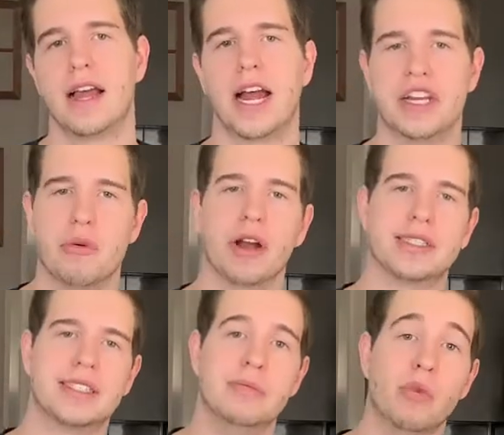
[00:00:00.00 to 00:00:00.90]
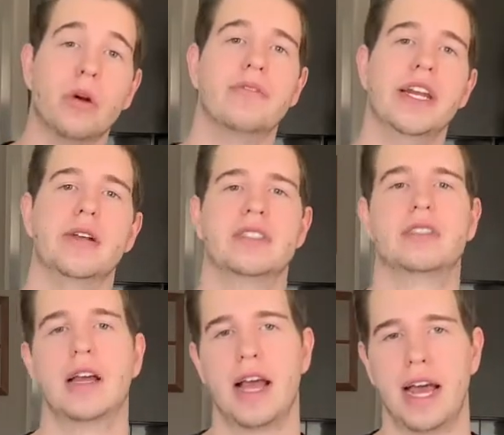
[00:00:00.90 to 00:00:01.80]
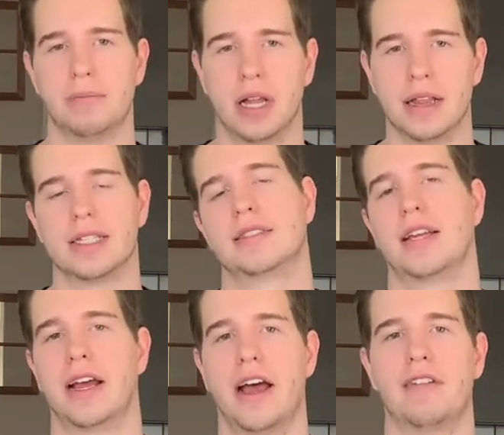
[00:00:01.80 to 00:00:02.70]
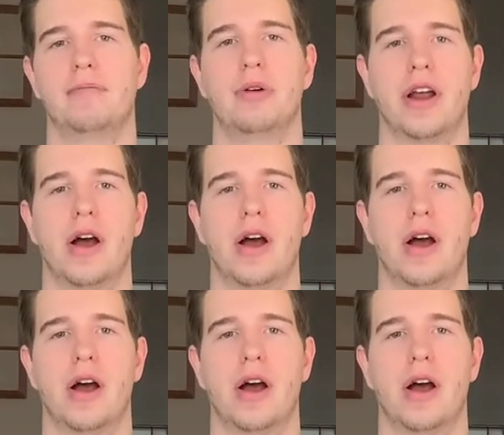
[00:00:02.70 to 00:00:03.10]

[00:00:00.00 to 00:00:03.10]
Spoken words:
and you want to see more videos and playlists that I have put